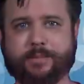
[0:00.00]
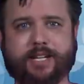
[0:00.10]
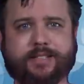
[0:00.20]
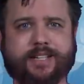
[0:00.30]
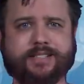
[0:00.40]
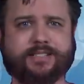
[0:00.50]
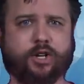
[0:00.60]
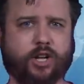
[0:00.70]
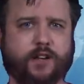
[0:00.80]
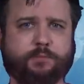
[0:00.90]
mean, it does
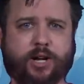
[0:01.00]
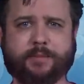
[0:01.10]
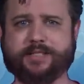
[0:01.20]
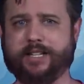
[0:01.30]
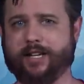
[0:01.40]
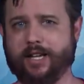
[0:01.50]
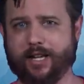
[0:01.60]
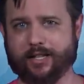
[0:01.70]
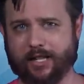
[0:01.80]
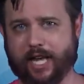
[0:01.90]
start off promising
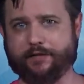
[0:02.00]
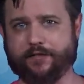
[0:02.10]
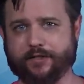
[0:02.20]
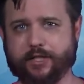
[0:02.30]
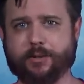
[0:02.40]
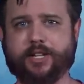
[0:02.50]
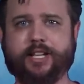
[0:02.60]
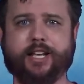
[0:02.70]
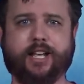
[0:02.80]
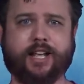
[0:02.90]
life,
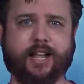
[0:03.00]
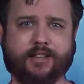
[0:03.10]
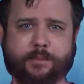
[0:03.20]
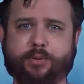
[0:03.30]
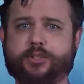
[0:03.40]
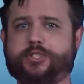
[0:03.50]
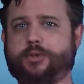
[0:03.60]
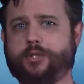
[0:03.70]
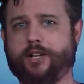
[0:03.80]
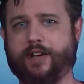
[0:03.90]
liberty, and the
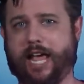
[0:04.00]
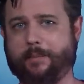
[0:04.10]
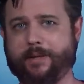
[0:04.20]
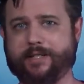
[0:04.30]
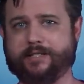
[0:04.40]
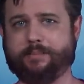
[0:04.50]
pursuit of happiness,